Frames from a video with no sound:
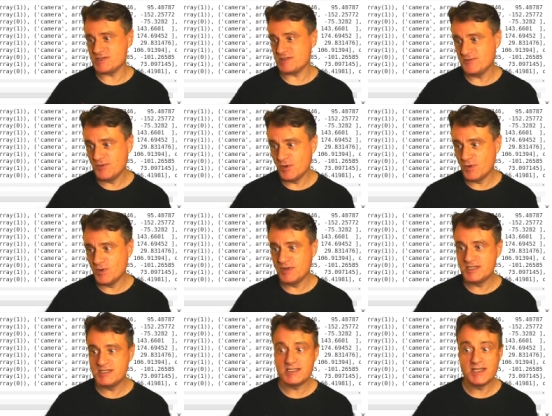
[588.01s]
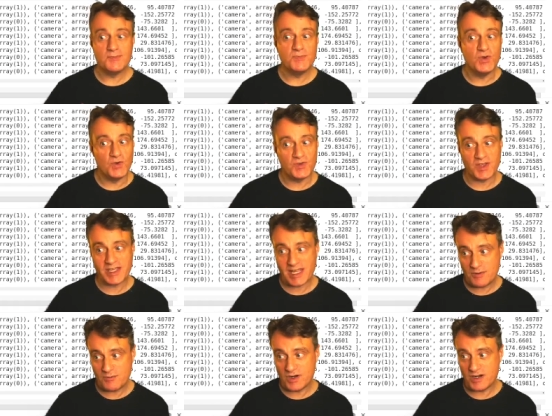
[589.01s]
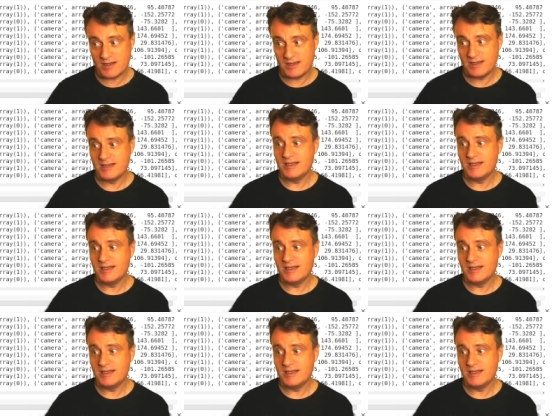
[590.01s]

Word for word: and forwards, move the camera,